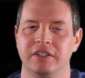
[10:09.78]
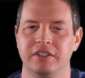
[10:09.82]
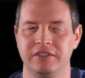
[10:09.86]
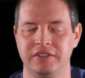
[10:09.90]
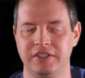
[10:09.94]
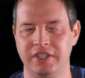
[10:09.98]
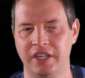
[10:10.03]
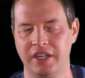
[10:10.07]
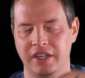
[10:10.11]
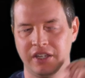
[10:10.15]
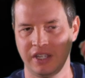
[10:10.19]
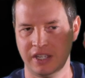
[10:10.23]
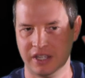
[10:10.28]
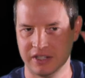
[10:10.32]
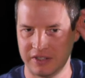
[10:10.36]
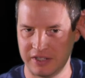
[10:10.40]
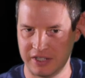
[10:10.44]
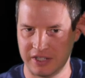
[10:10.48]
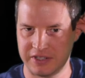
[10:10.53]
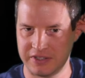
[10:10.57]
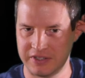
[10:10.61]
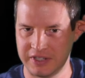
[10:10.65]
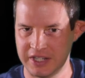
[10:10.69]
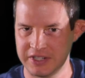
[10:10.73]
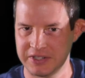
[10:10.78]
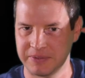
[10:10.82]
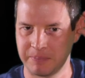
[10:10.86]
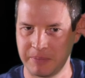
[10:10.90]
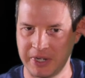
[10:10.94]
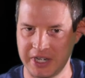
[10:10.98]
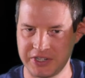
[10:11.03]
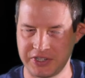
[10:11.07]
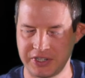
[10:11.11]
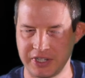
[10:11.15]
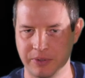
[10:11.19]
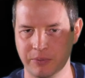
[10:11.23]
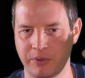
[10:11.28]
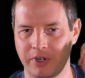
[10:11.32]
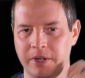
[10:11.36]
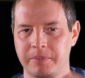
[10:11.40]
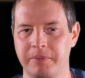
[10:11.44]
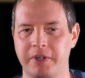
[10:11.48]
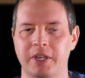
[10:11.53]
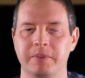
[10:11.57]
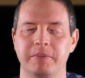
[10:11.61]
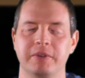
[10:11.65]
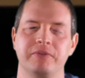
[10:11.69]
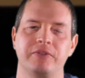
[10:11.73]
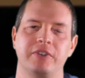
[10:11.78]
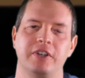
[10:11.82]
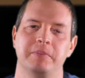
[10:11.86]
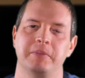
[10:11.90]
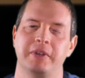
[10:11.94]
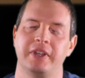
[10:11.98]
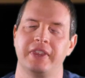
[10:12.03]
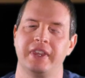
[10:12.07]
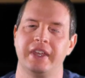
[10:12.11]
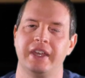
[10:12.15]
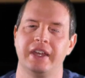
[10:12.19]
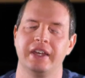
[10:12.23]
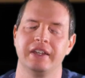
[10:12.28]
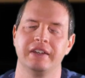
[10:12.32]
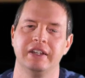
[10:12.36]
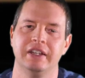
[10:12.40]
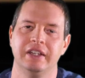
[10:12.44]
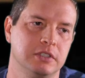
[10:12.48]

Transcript: Yeah, that's basically where I'm coming from on that.